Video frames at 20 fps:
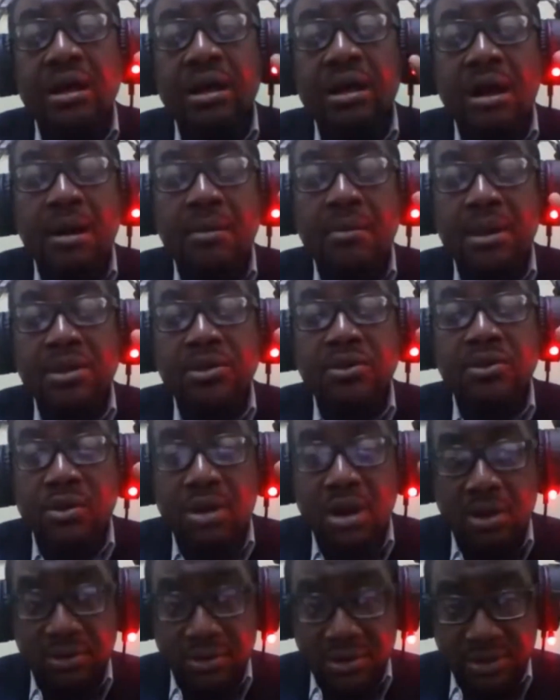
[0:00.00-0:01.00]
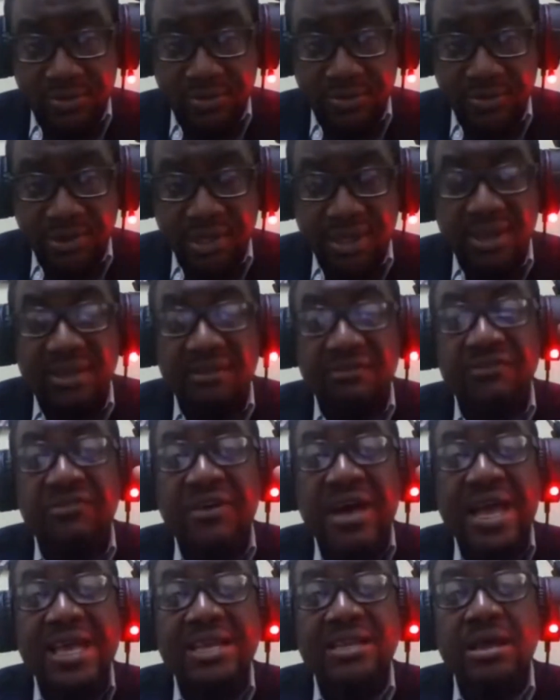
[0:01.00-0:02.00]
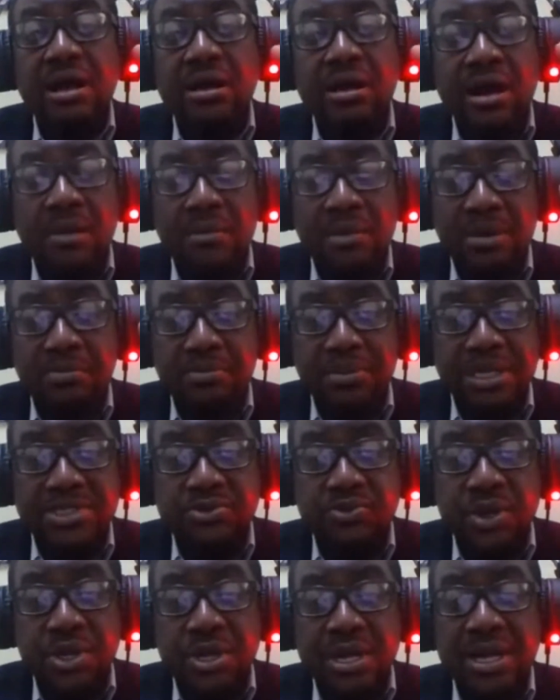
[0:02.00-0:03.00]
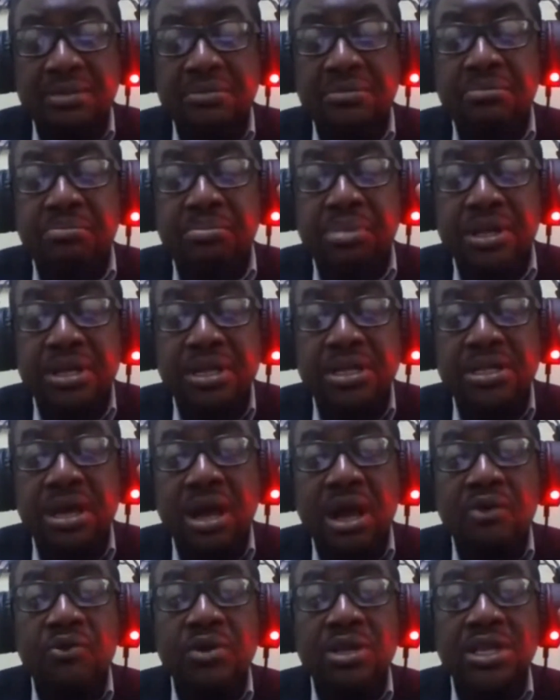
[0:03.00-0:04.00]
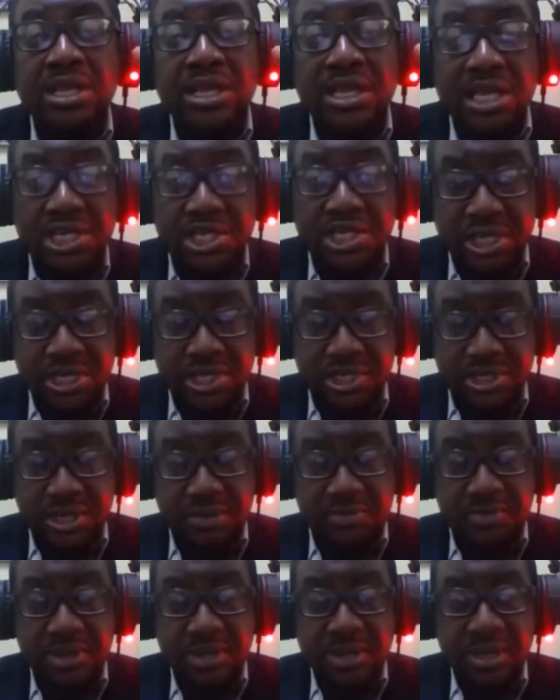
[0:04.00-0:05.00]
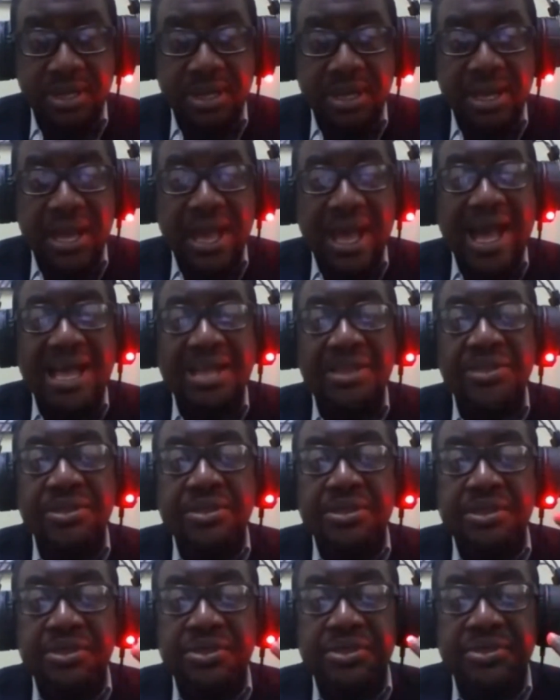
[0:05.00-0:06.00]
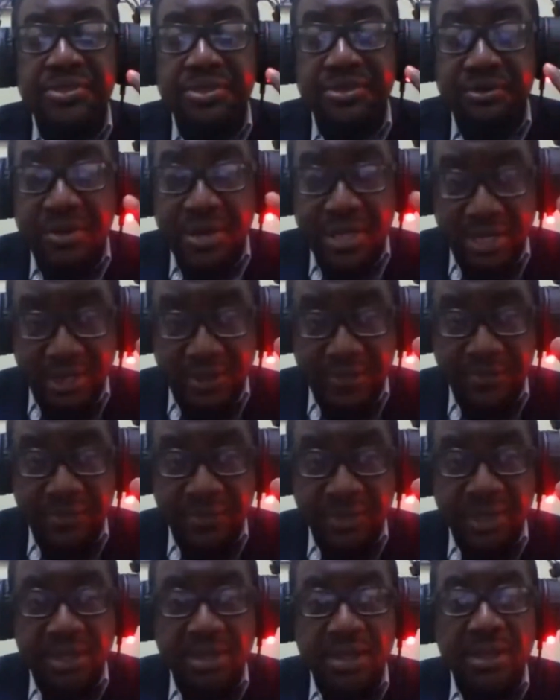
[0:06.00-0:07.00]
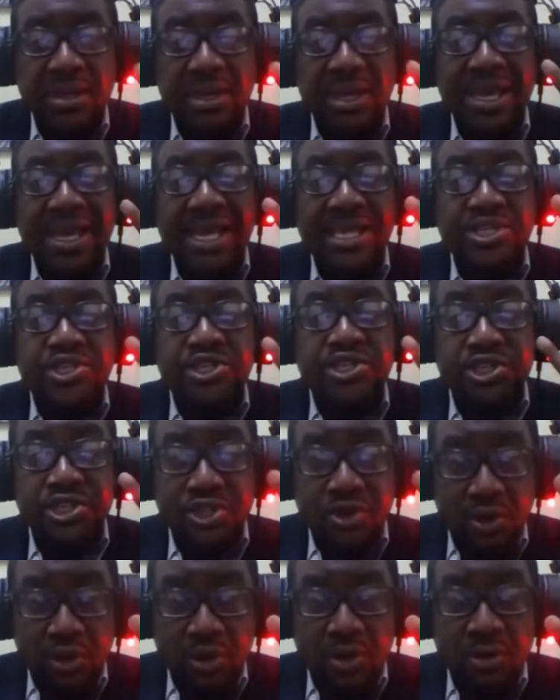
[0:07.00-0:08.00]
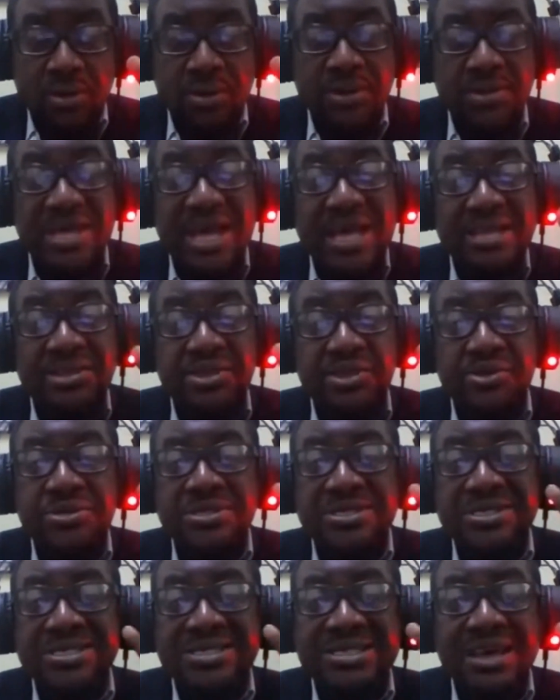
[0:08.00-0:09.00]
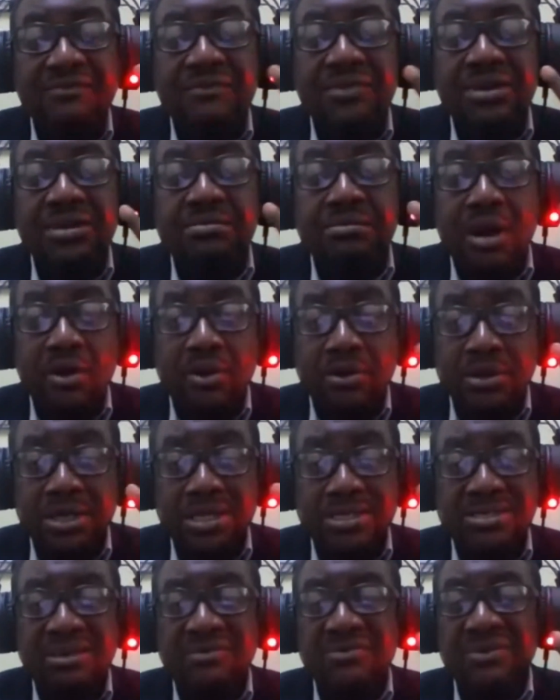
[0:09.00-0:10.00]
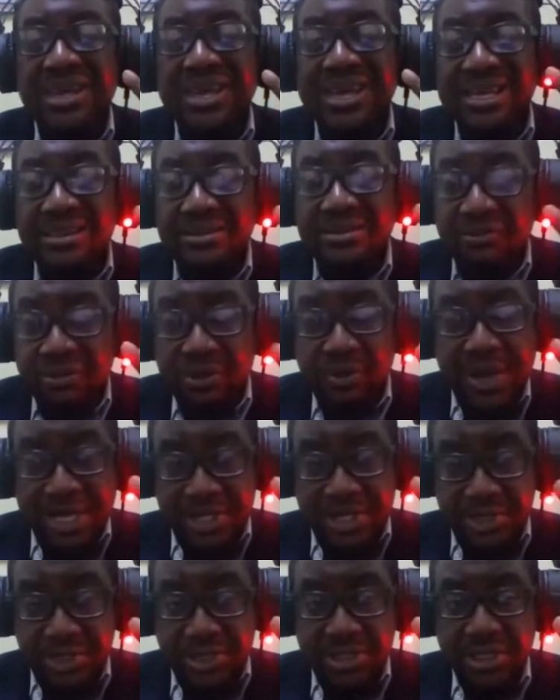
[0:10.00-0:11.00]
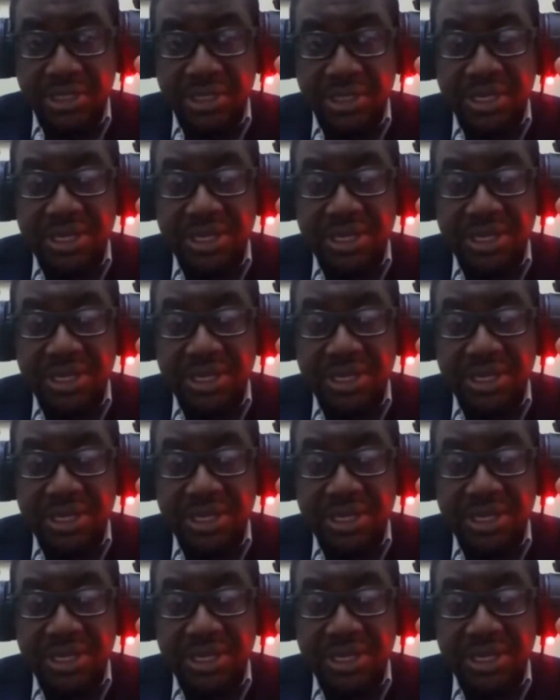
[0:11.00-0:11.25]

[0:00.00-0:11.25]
common ground. Find a common place where you can build a relationship. And three, ensure that those seven mountains of influence